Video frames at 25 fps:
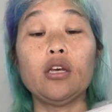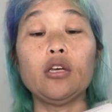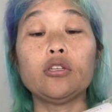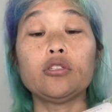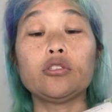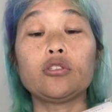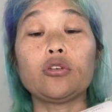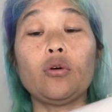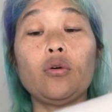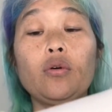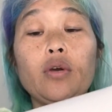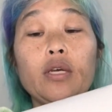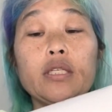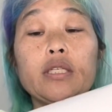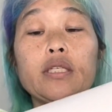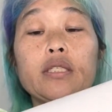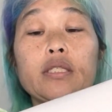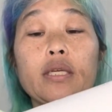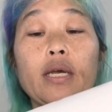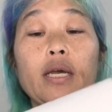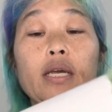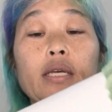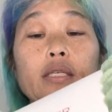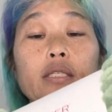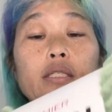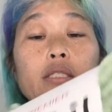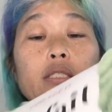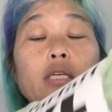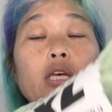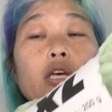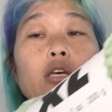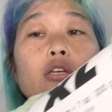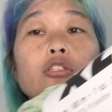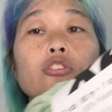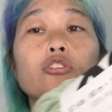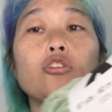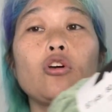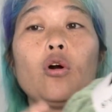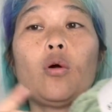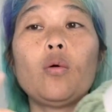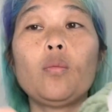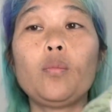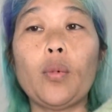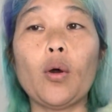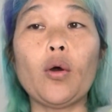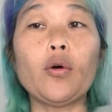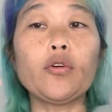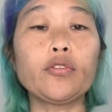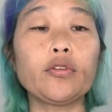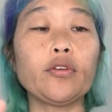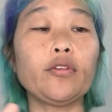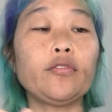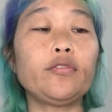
So it's nice. So both of